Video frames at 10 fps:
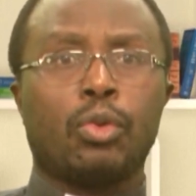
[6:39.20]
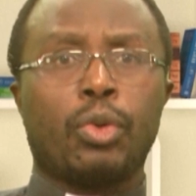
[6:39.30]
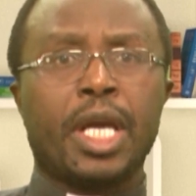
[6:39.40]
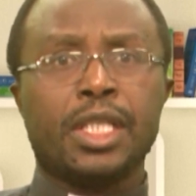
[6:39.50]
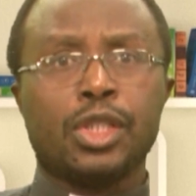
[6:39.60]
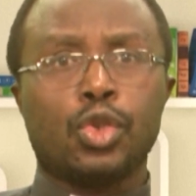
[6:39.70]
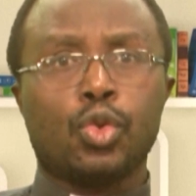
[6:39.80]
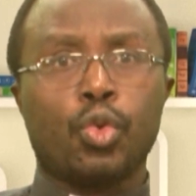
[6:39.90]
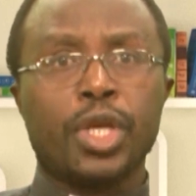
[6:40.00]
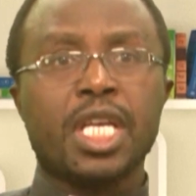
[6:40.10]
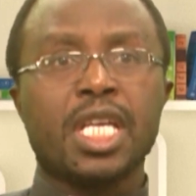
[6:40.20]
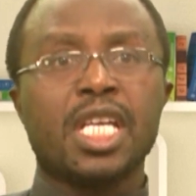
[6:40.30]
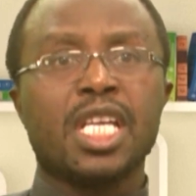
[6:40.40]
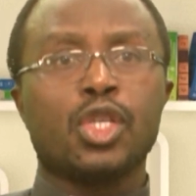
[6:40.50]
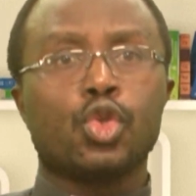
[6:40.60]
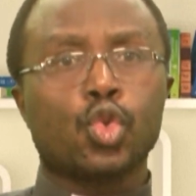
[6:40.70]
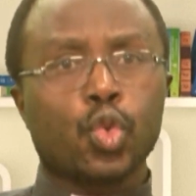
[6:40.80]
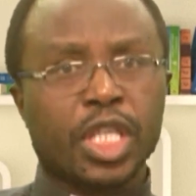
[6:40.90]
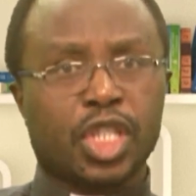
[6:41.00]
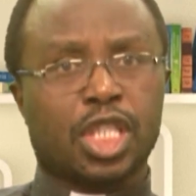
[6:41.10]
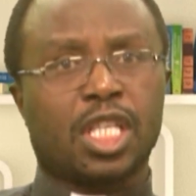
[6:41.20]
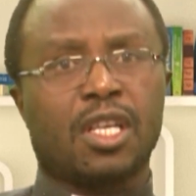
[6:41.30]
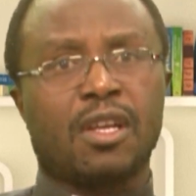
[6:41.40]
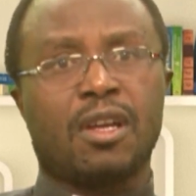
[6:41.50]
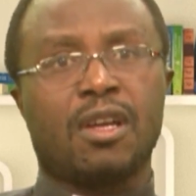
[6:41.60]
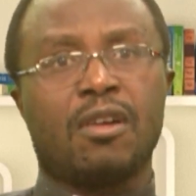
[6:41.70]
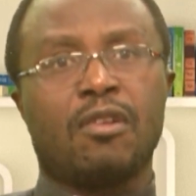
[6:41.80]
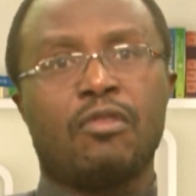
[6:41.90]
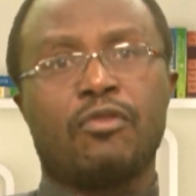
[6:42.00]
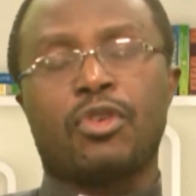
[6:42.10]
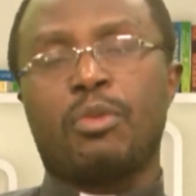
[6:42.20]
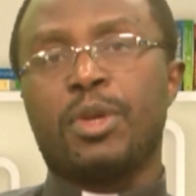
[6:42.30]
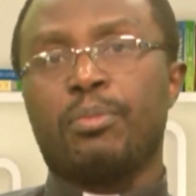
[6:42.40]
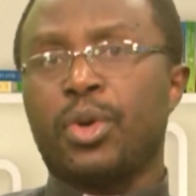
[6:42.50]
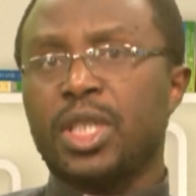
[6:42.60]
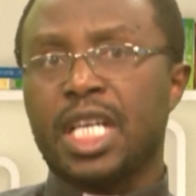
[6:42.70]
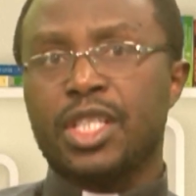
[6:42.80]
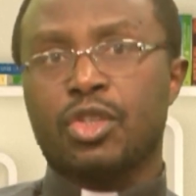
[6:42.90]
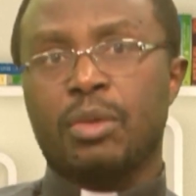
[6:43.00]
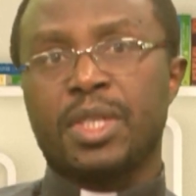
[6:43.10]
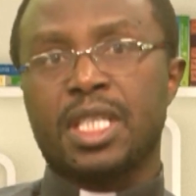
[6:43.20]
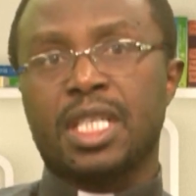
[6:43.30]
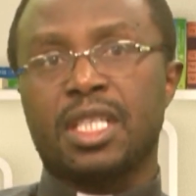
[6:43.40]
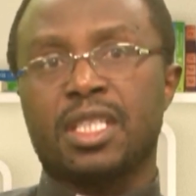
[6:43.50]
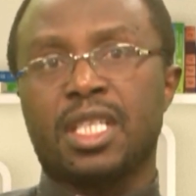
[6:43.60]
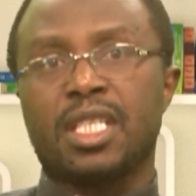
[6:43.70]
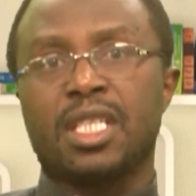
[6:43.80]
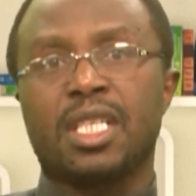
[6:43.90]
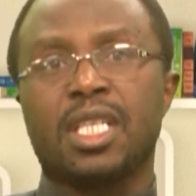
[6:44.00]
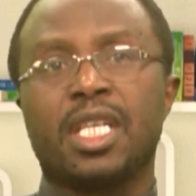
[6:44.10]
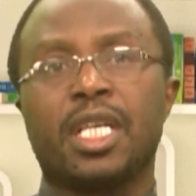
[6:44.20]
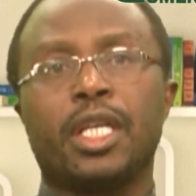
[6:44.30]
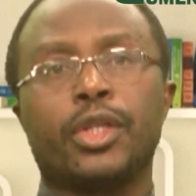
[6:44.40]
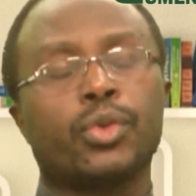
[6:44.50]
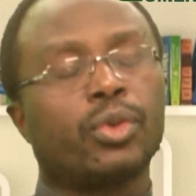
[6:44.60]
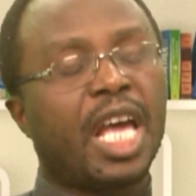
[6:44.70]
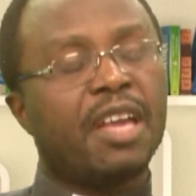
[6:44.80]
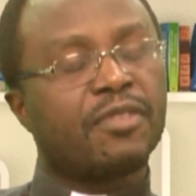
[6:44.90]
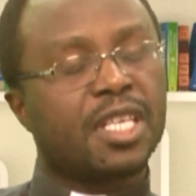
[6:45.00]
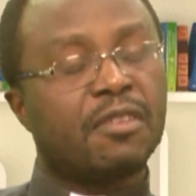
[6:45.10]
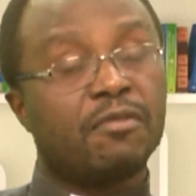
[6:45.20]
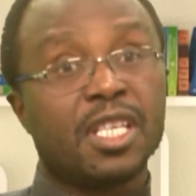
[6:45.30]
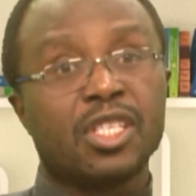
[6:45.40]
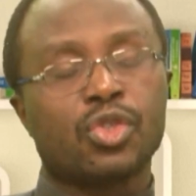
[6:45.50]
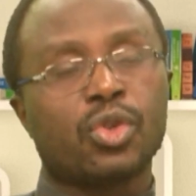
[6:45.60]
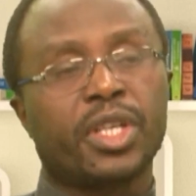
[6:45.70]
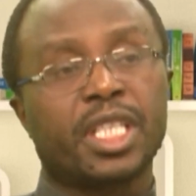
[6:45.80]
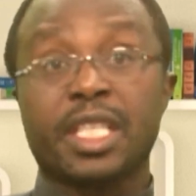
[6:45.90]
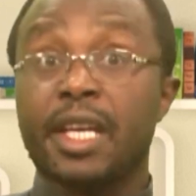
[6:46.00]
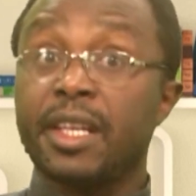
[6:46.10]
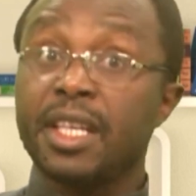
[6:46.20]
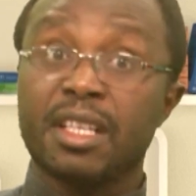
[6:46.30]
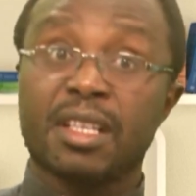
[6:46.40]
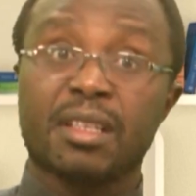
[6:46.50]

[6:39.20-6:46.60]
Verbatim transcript: When do we switch from important communication to life-giving storytelling